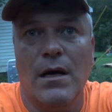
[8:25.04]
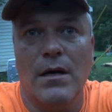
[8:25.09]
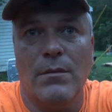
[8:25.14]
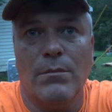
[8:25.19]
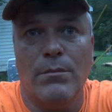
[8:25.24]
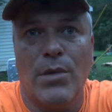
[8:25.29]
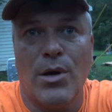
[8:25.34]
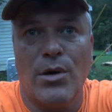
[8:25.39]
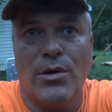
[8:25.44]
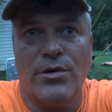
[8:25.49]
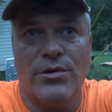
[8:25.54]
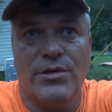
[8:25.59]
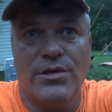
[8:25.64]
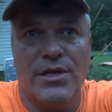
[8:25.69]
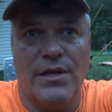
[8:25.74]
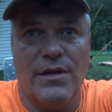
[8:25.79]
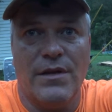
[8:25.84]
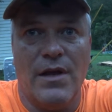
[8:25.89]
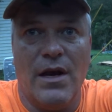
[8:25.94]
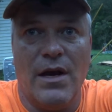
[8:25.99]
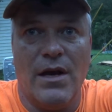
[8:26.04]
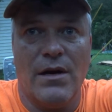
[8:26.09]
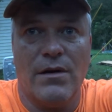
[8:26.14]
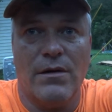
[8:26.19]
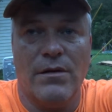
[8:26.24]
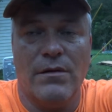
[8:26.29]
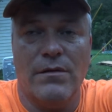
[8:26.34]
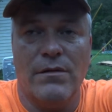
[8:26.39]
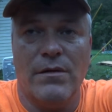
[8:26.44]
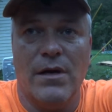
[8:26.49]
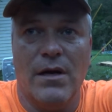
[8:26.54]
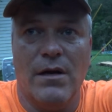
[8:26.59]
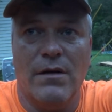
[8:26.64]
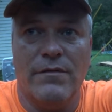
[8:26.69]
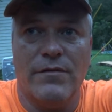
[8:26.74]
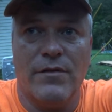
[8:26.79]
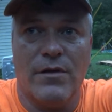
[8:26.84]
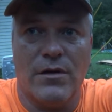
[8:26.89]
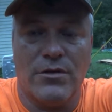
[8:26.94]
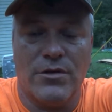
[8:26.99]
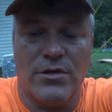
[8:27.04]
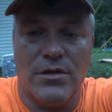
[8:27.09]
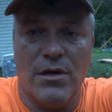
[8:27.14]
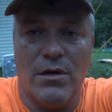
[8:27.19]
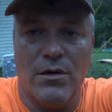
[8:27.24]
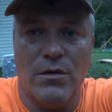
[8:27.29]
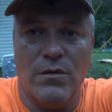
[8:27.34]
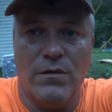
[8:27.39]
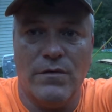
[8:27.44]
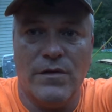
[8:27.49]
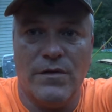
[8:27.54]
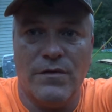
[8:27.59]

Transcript: burners in there for our stove